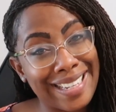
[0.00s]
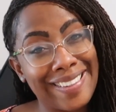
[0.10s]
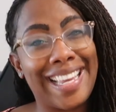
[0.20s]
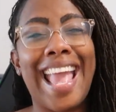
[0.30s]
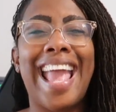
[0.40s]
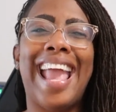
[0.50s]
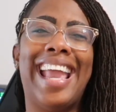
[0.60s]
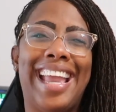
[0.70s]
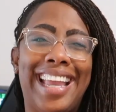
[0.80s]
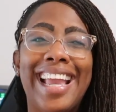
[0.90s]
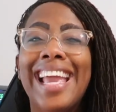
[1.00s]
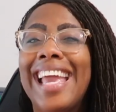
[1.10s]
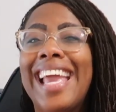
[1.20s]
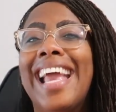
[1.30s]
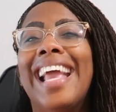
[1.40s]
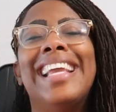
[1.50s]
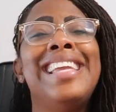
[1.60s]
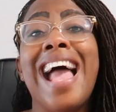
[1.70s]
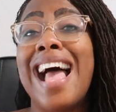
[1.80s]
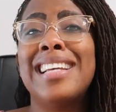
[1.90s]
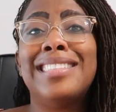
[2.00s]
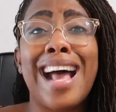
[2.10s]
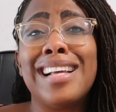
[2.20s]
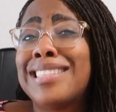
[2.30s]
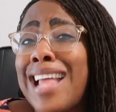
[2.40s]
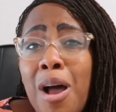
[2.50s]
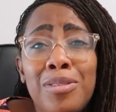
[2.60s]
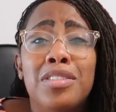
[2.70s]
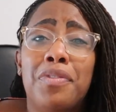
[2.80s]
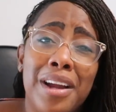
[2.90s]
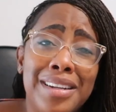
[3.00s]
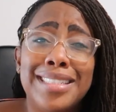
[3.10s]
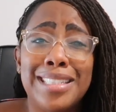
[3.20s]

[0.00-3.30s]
Okay? yes, that sounds very